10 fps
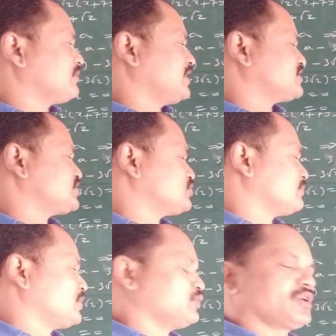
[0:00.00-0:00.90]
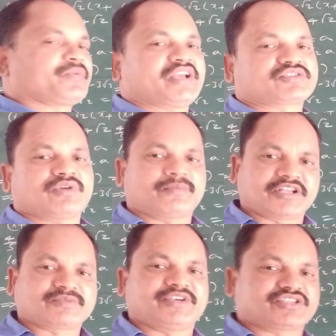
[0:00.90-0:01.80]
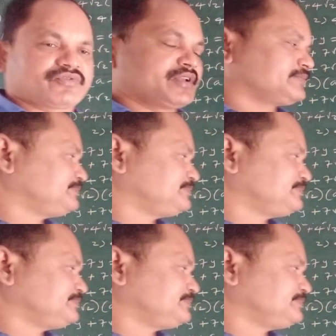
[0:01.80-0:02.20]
minus c2 by root of a square plus b square.